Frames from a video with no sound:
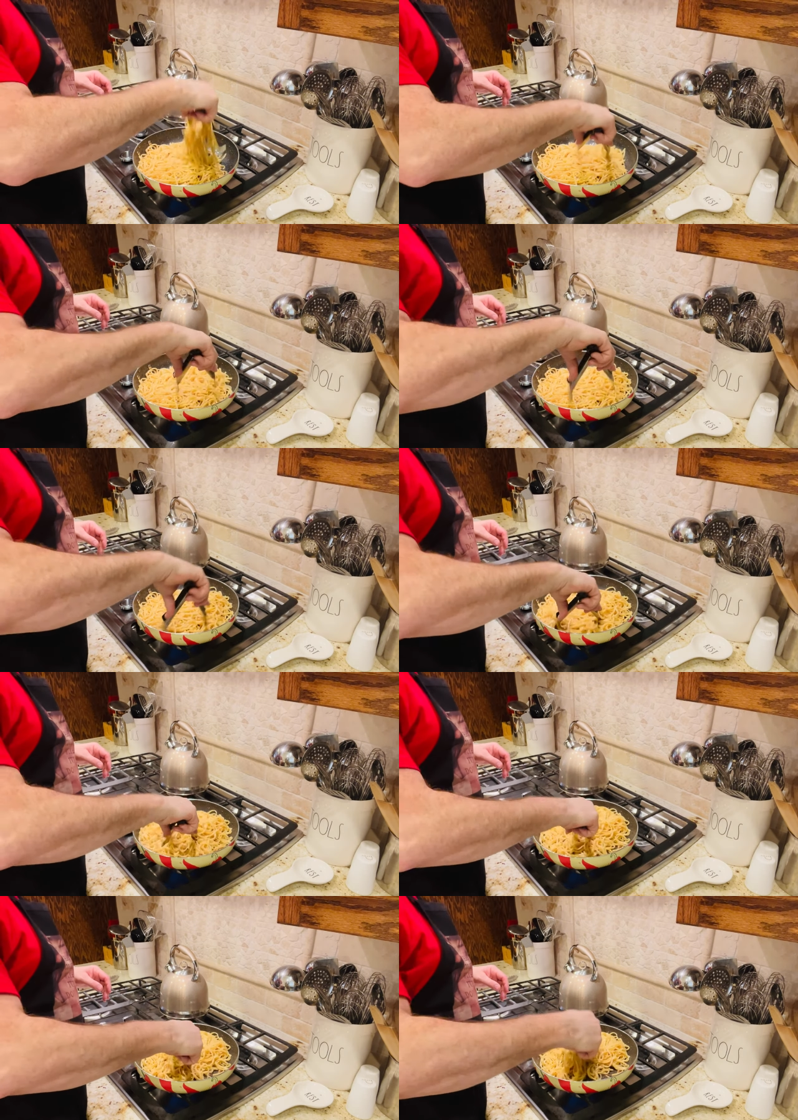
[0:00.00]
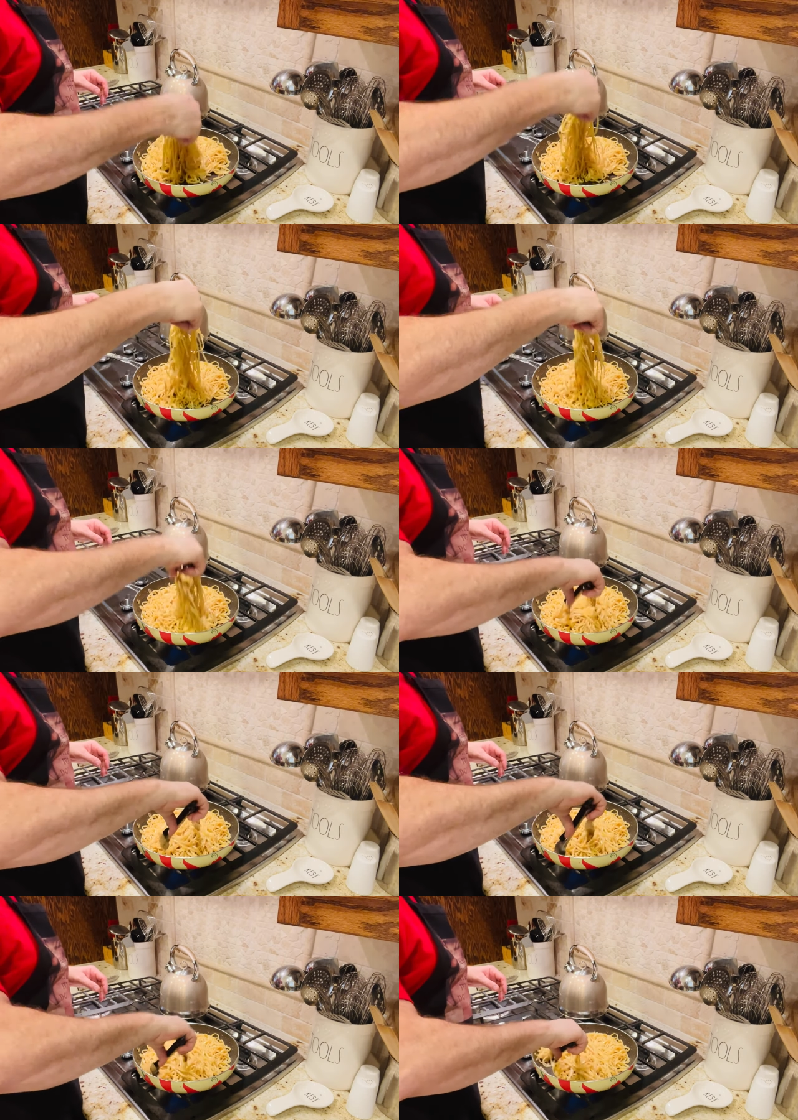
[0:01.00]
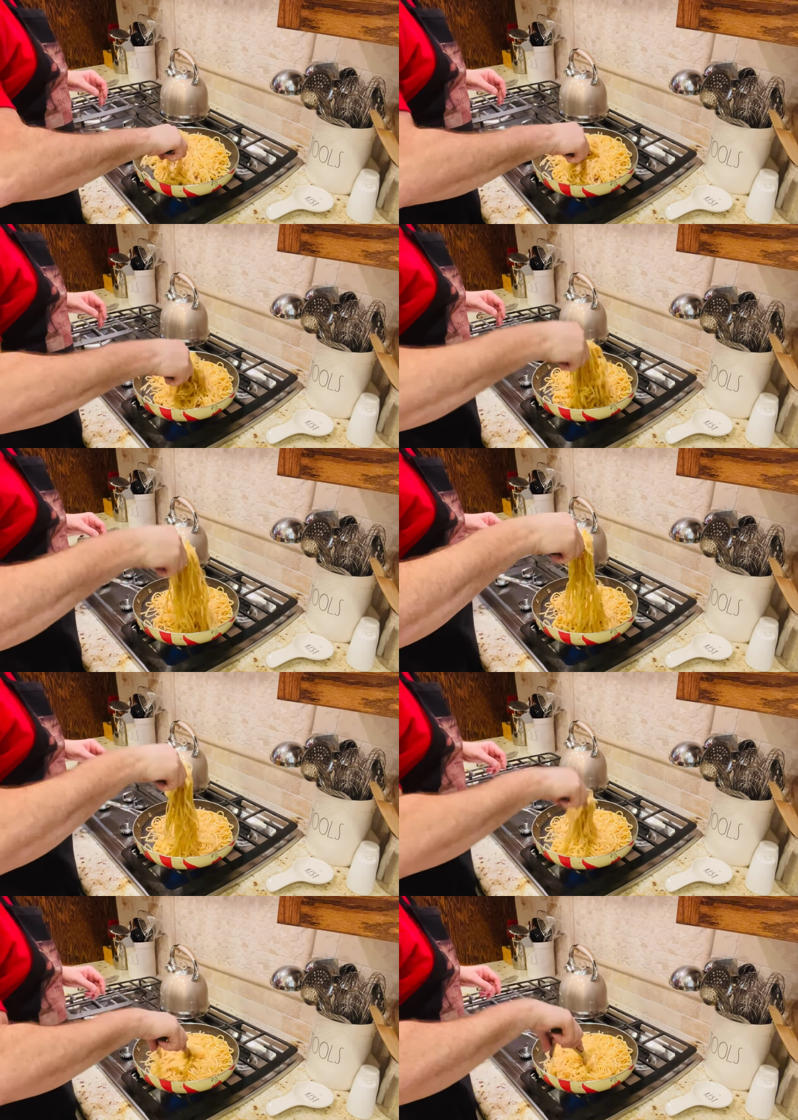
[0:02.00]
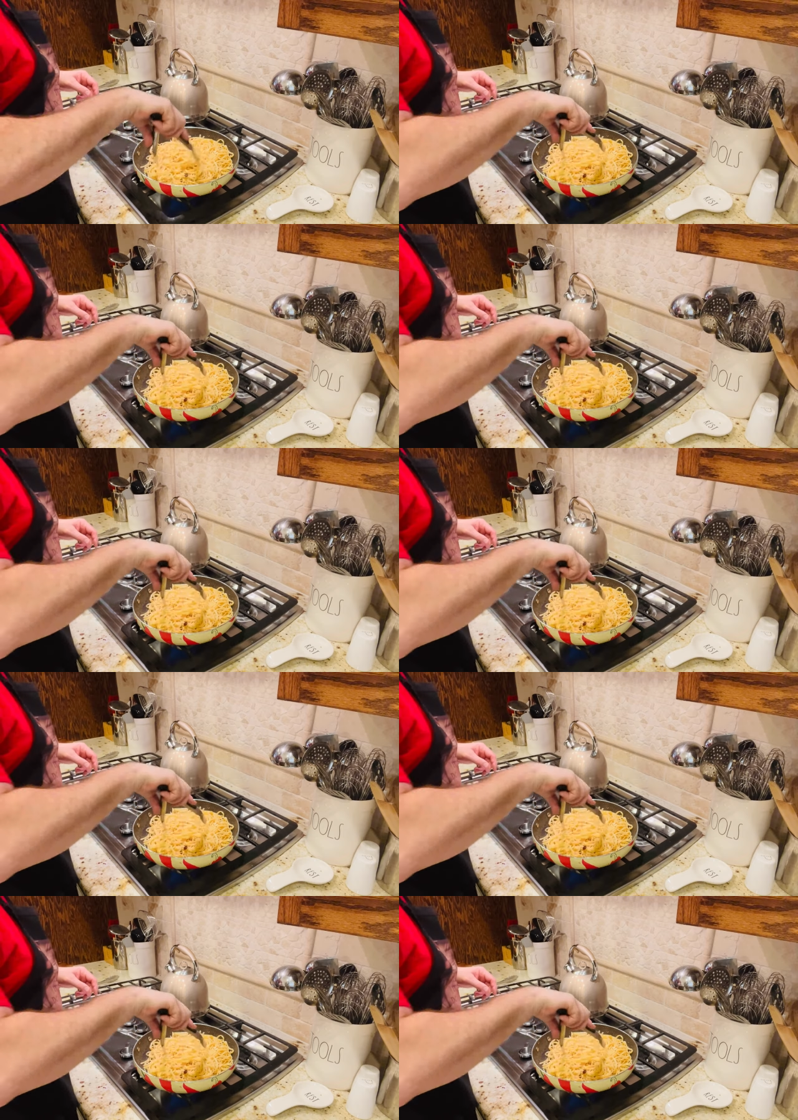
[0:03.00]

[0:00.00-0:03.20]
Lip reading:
[unreadable: no face in view]